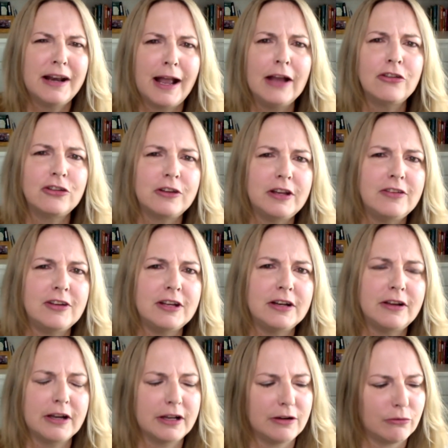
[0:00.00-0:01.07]
it actually
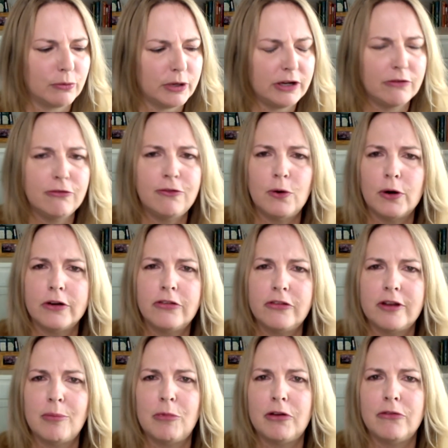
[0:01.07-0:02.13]
did kind of reinforce
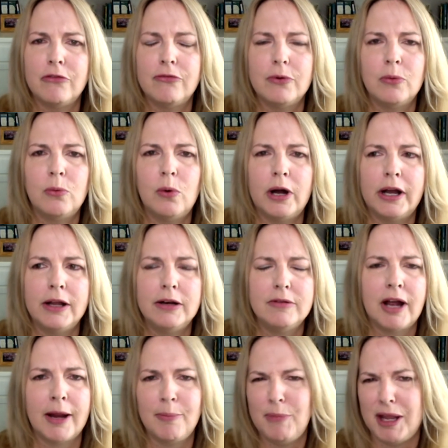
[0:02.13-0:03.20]
some of what
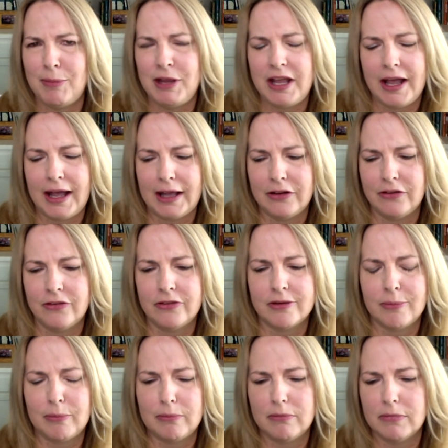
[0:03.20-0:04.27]
I maybe had
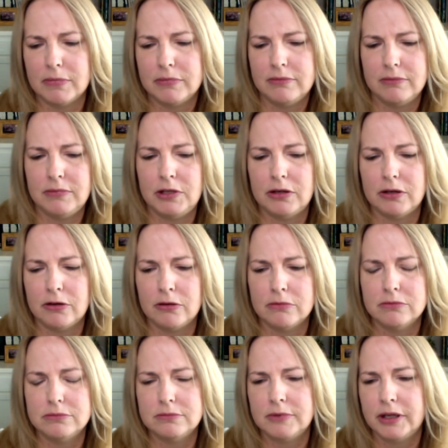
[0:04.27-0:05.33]
some, you
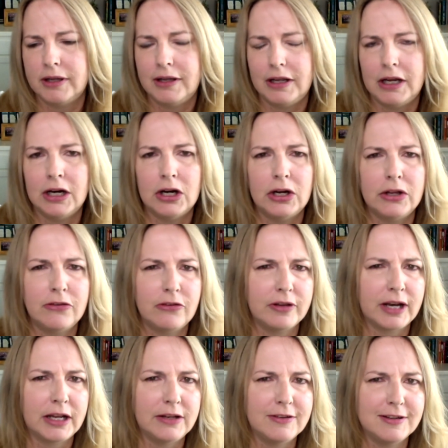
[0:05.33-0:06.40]
know, areas
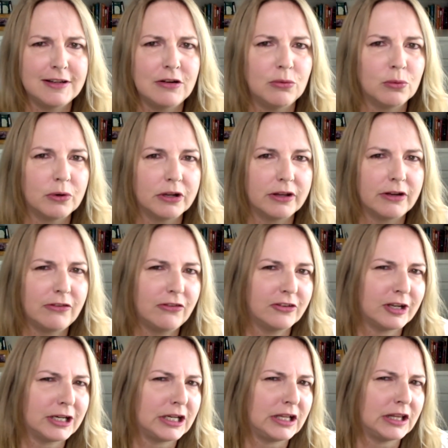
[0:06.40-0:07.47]
that I didn't really
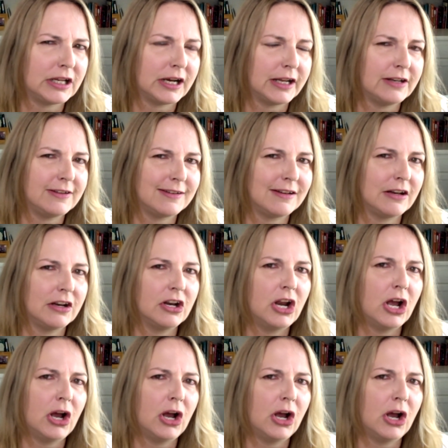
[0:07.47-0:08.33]
study that I didn't